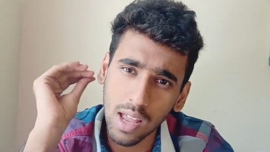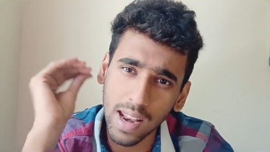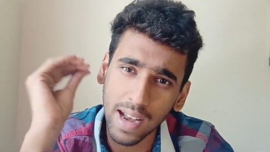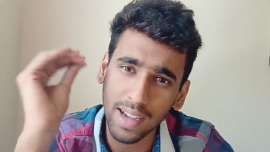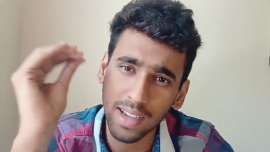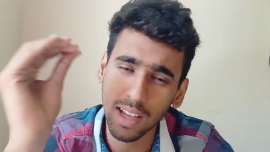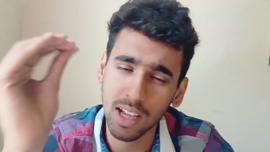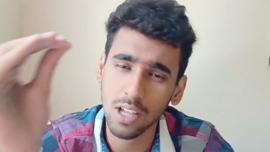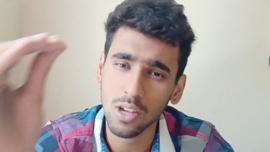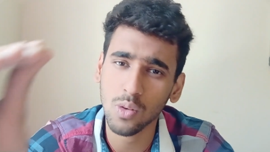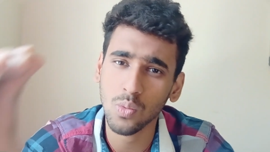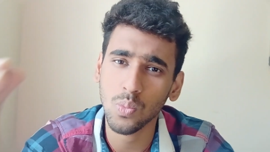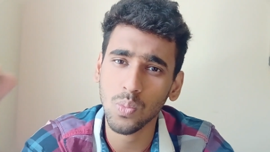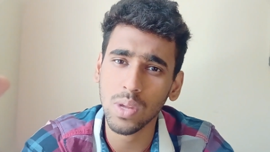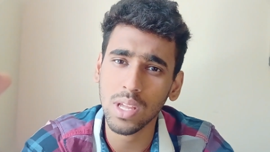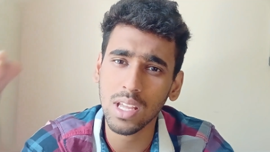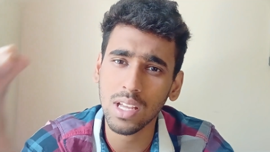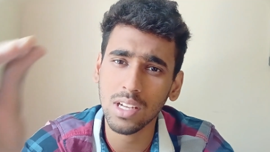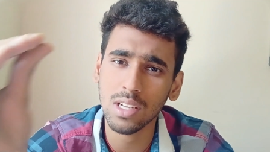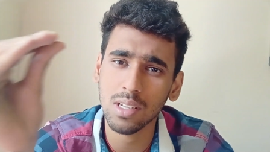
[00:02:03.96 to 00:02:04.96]
an entire
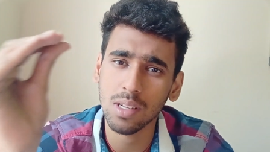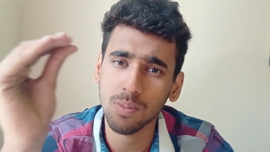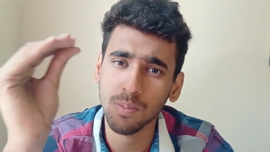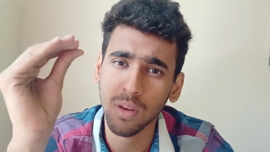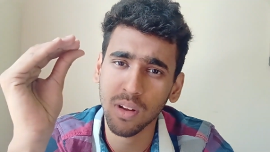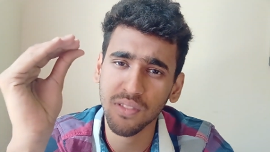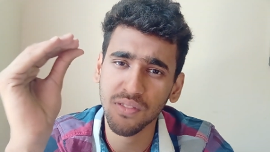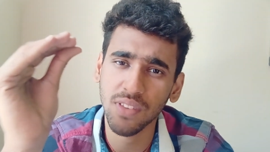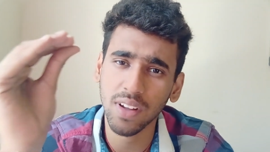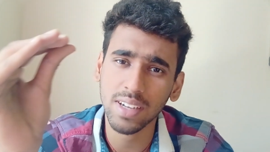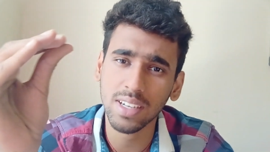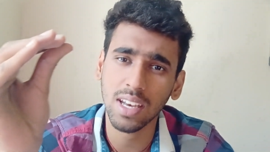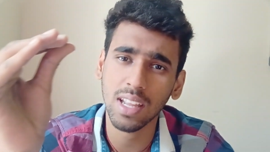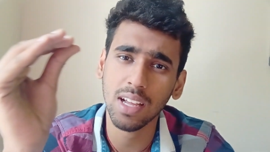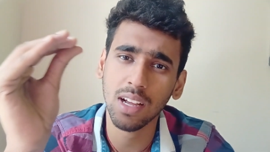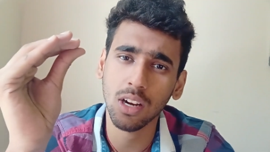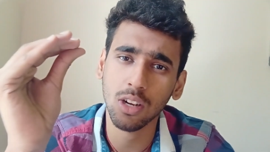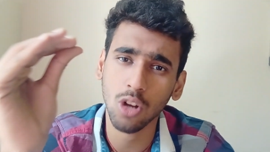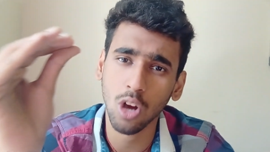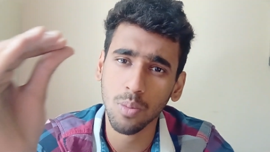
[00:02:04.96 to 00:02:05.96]
week
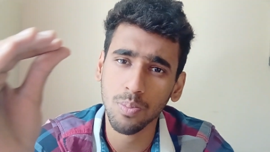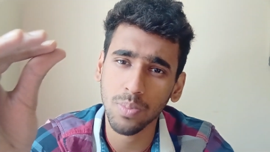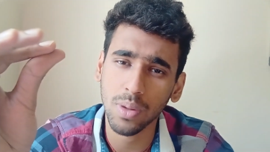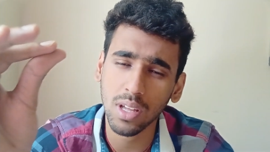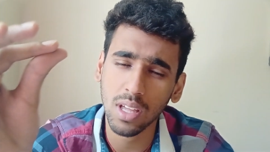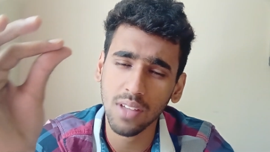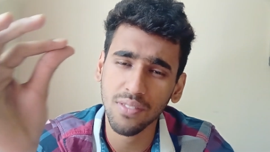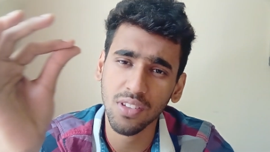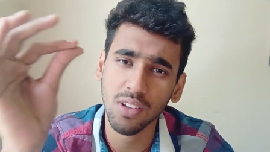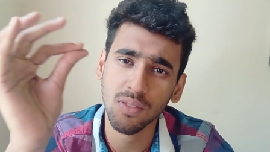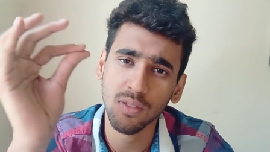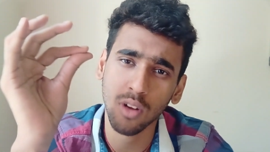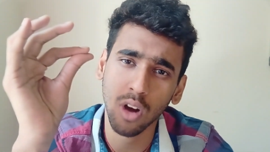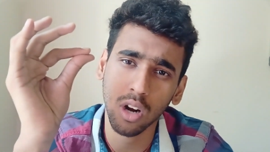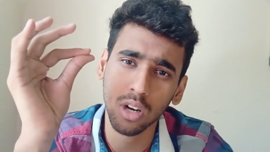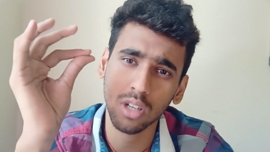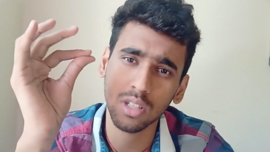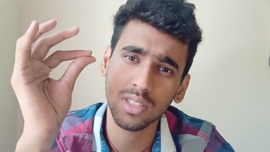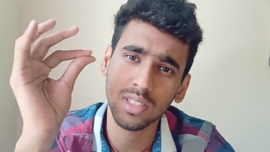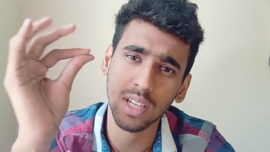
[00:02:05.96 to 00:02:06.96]
perfecting a topic if you've
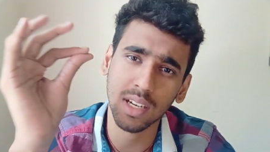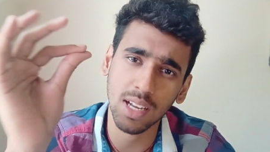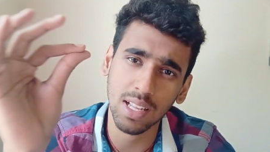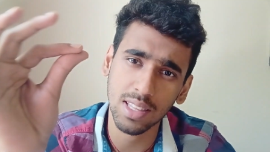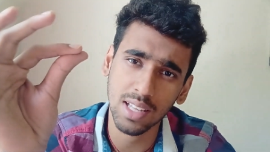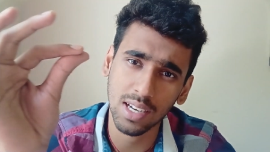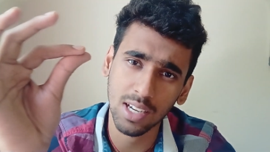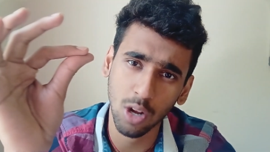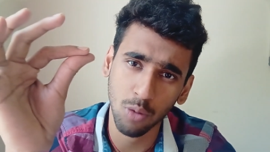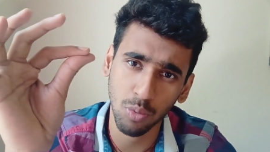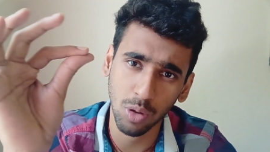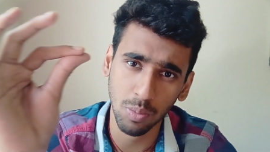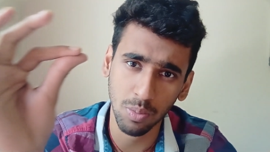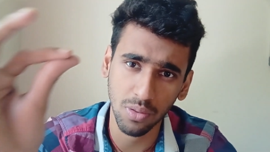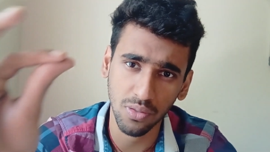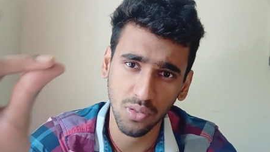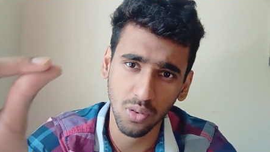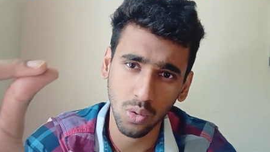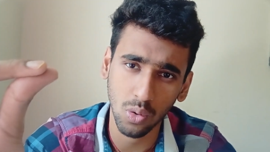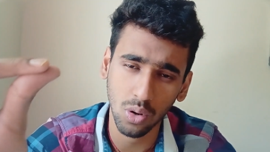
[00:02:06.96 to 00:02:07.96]
not studied that topic
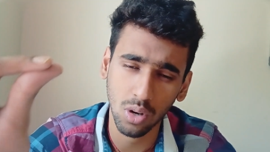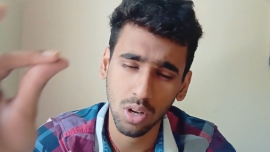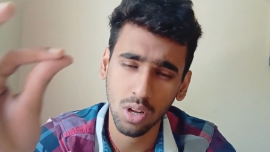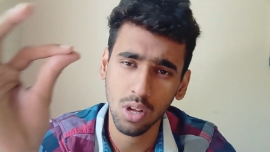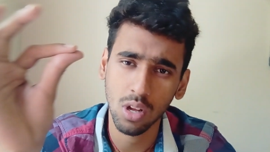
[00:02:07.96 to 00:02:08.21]
before.